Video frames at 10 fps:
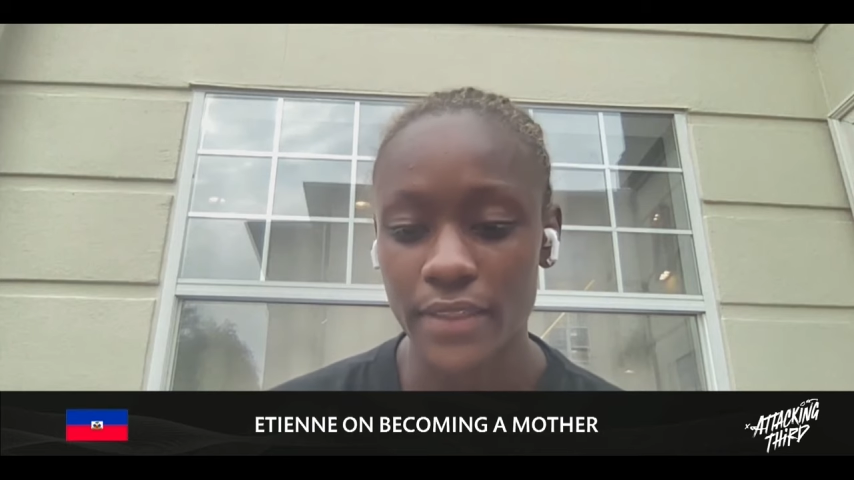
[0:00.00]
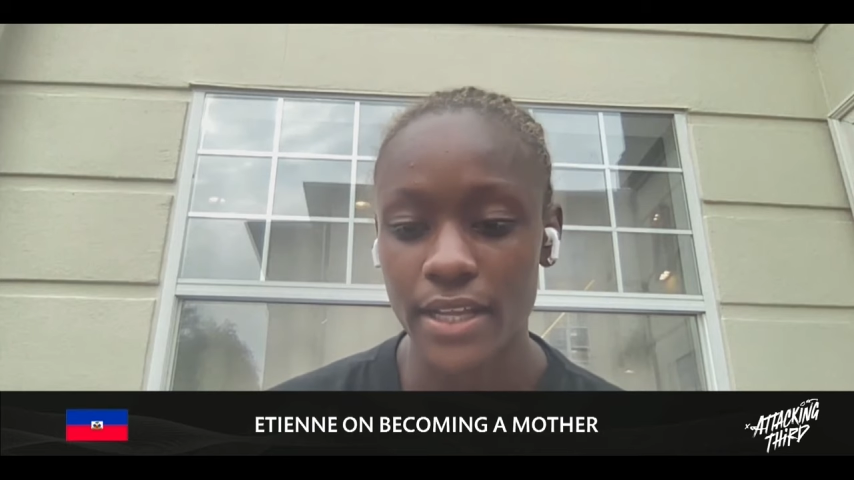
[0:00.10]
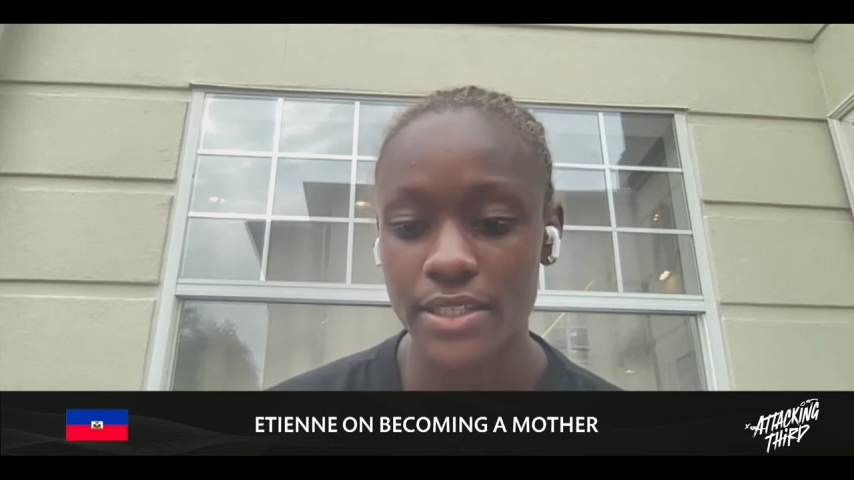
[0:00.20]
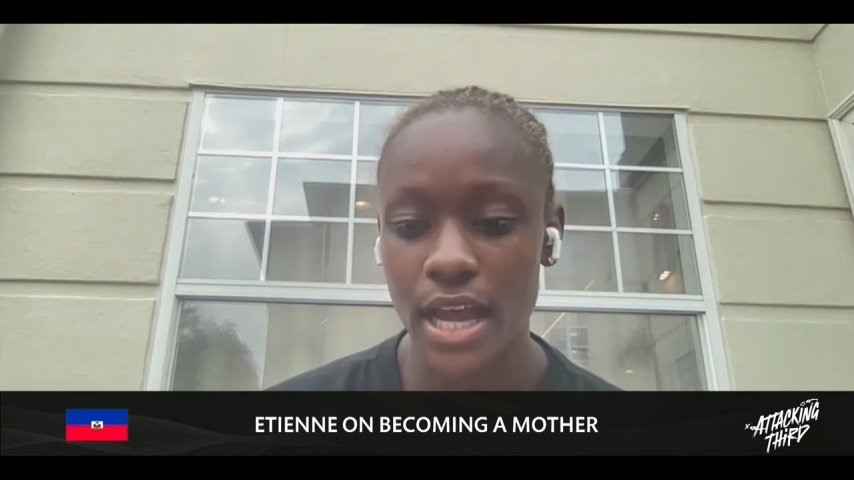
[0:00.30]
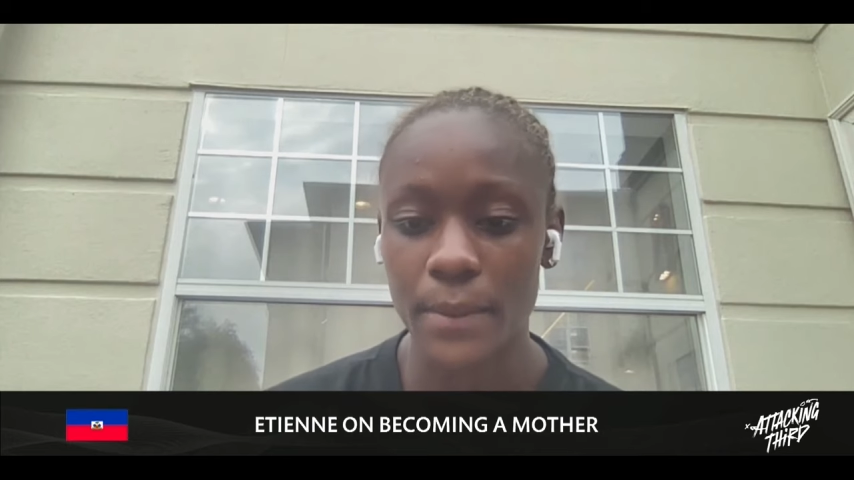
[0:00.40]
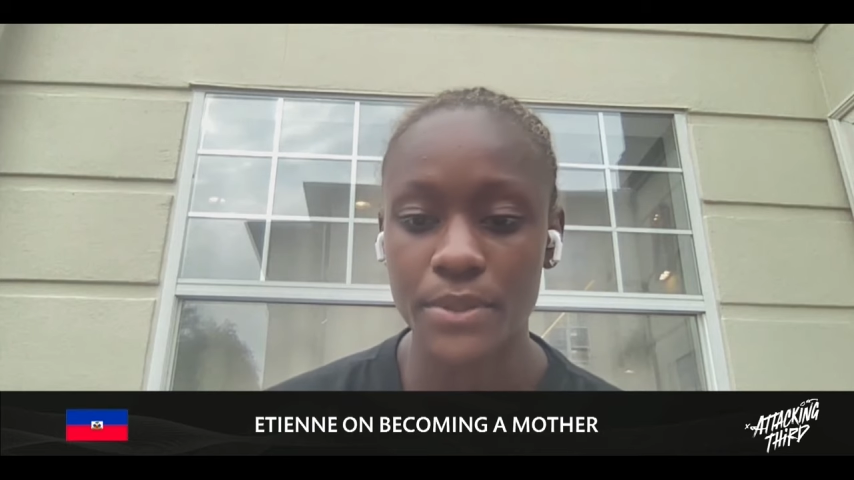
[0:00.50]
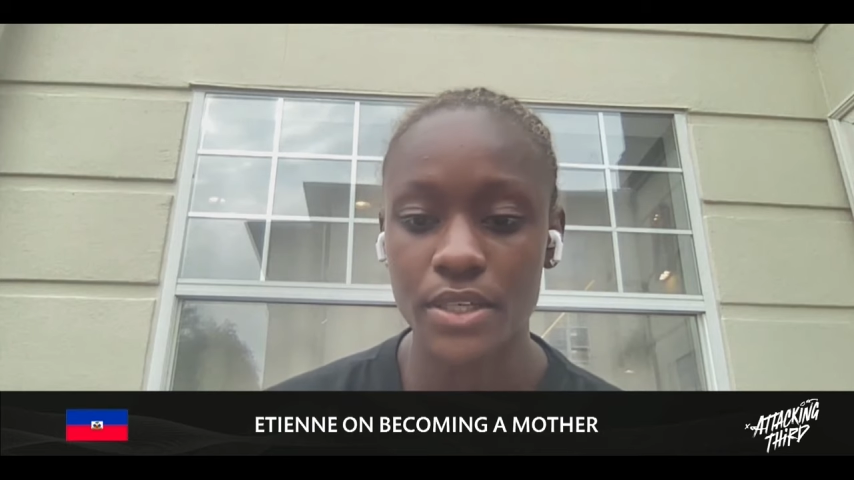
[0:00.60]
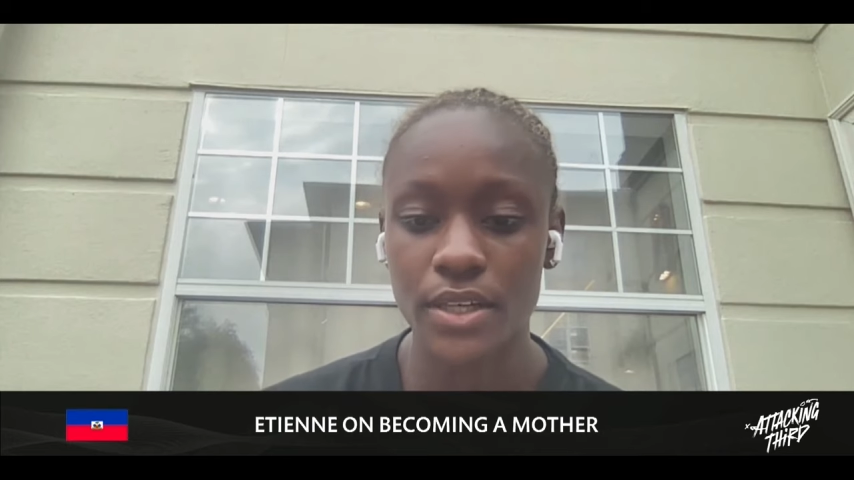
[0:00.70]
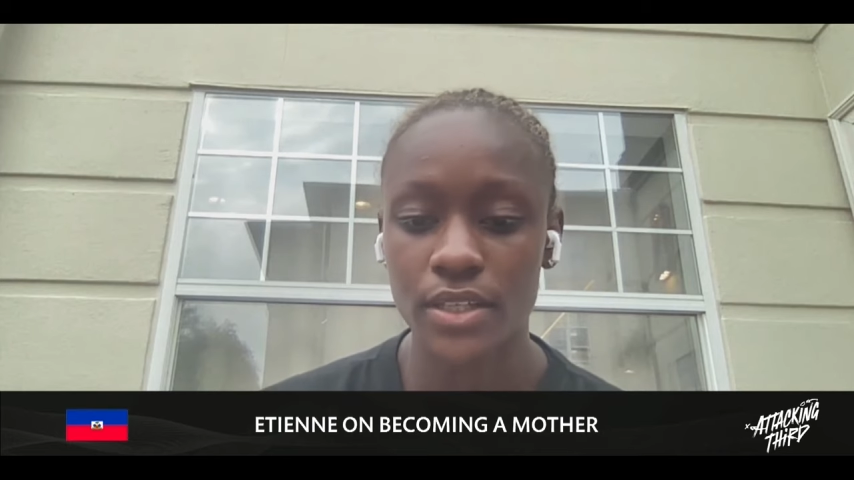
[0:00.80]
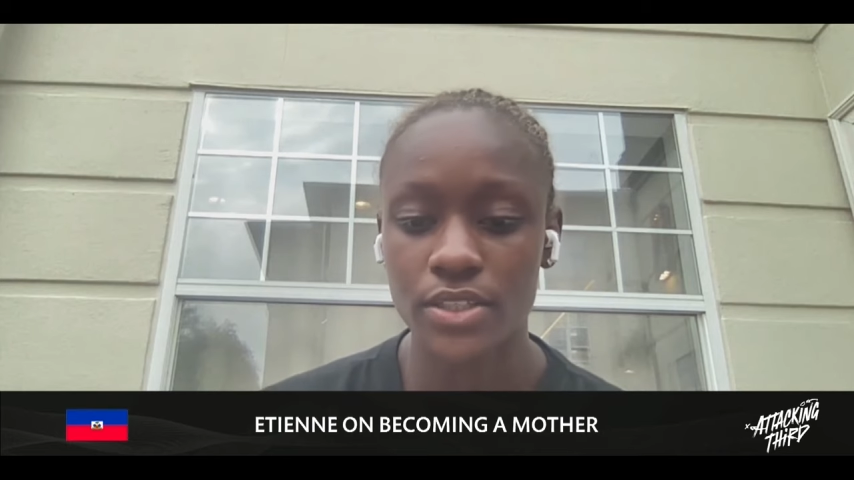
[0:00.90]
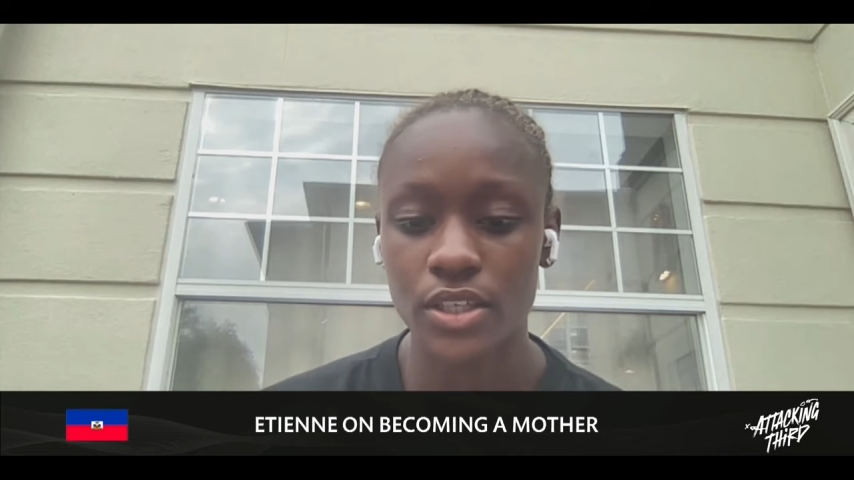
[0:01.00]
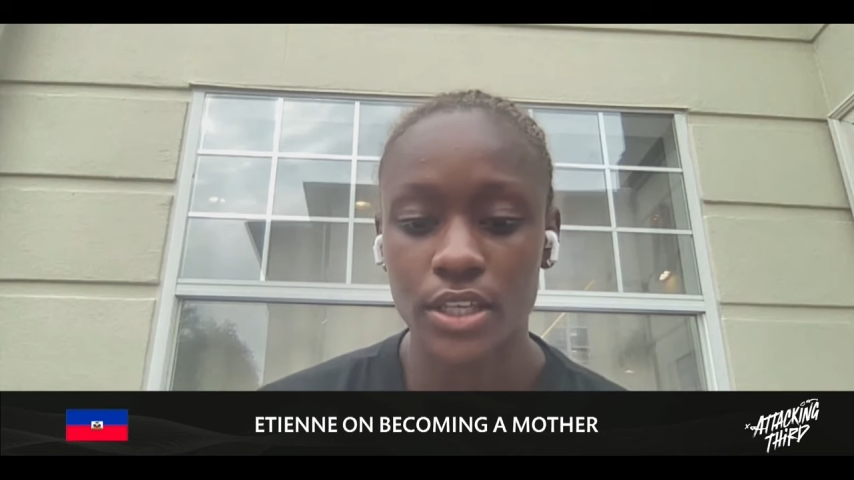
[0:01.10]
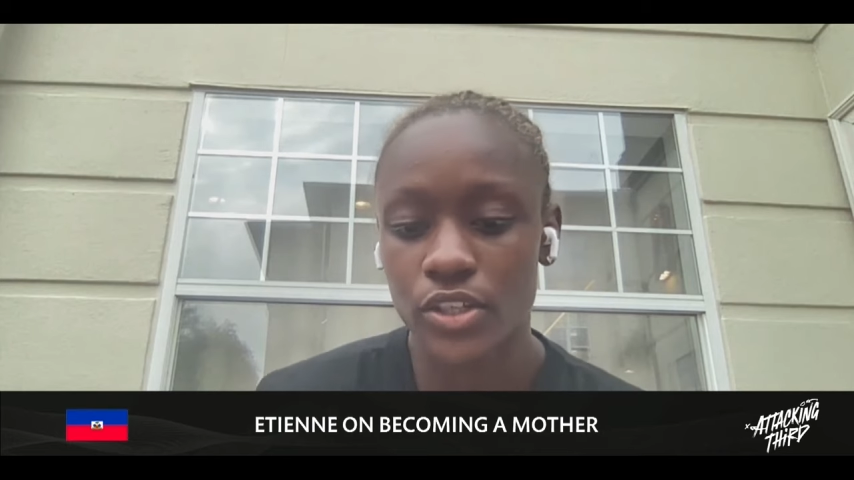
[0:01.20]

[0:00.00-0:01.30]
finding that time to,